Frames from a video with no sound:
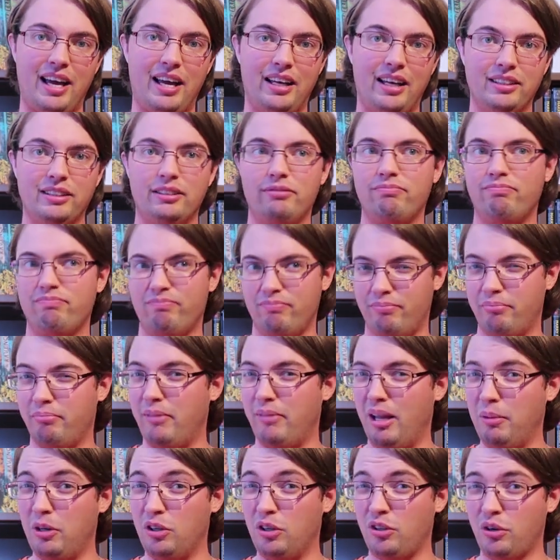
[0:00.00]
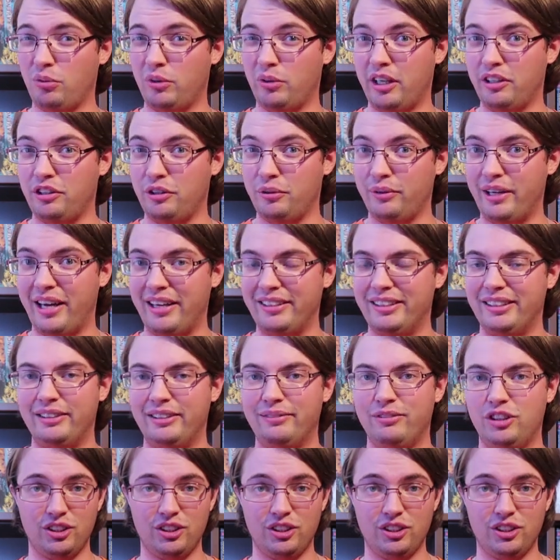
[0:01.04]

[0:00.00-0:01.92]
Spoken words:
and maybe you don't want to do that.